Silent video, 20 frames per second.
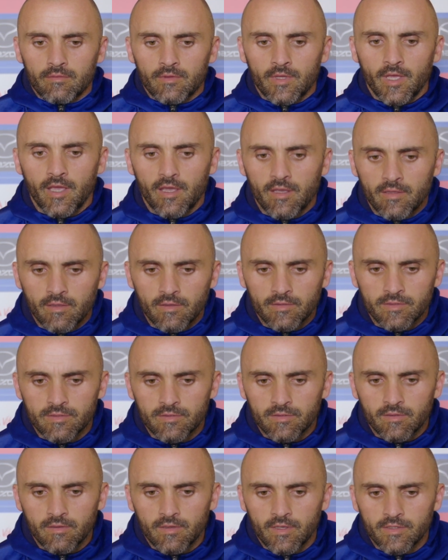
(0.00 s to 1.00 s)
Yeah,
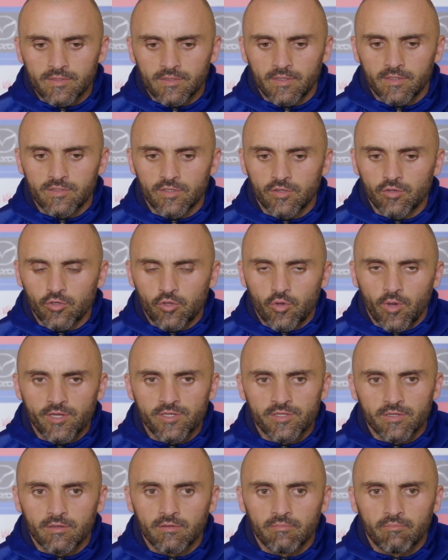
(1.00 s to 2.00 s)
it's a good
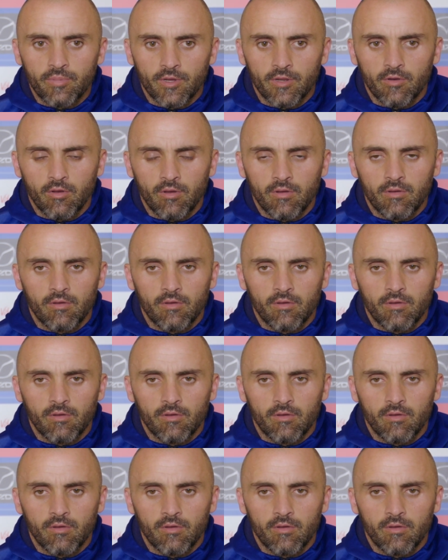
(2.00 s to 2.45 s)
question, but